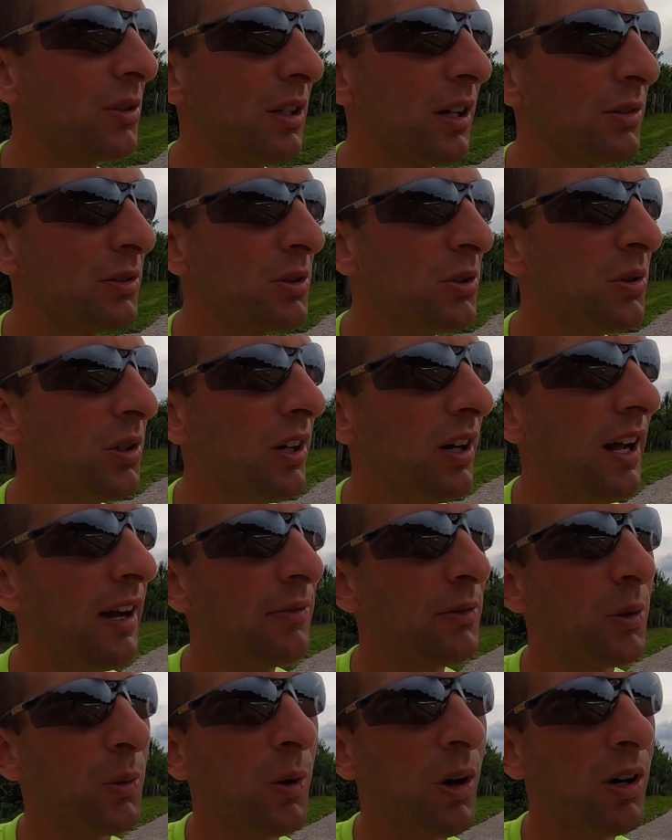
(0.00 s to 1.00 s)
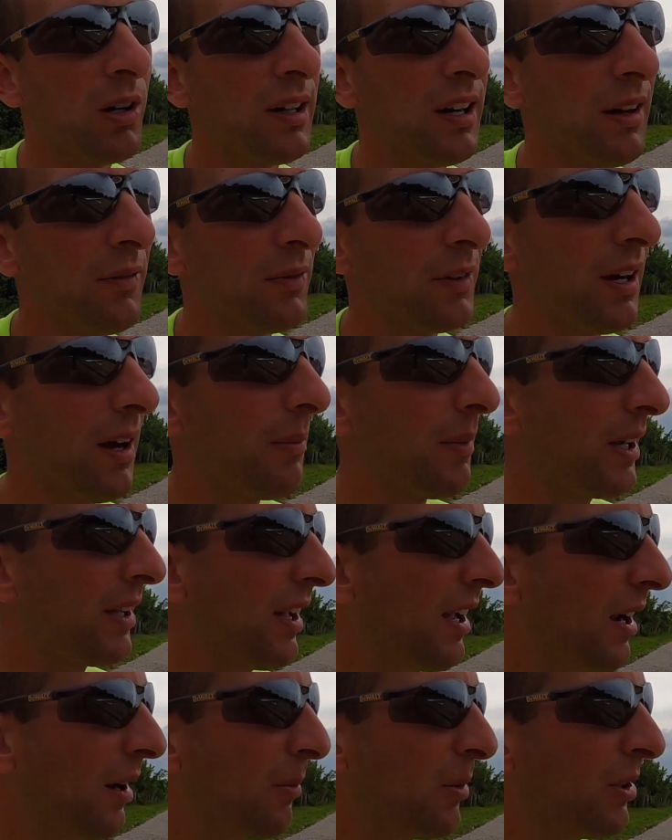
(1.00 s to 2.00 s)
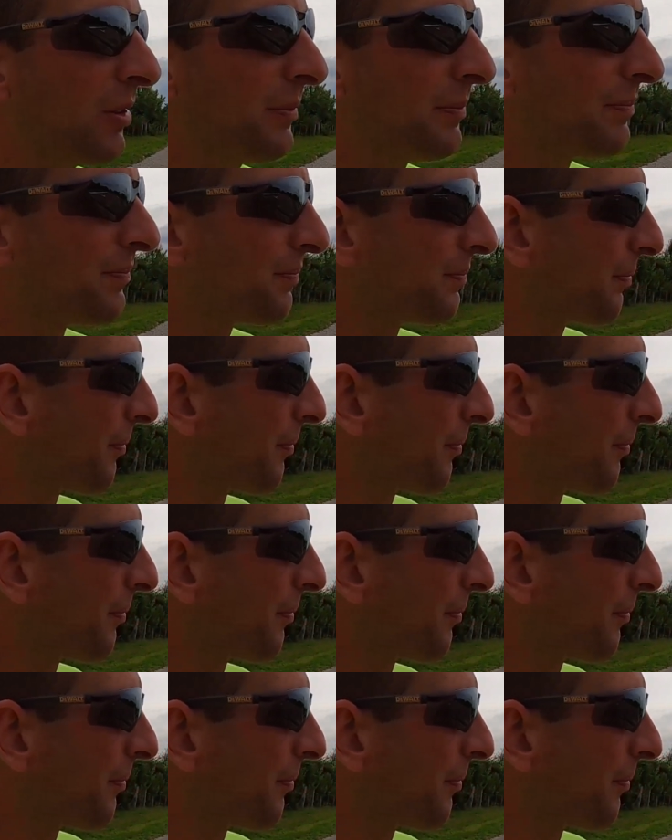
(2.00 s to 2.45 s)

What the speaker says: because I was doing it after work and I forgot my camera.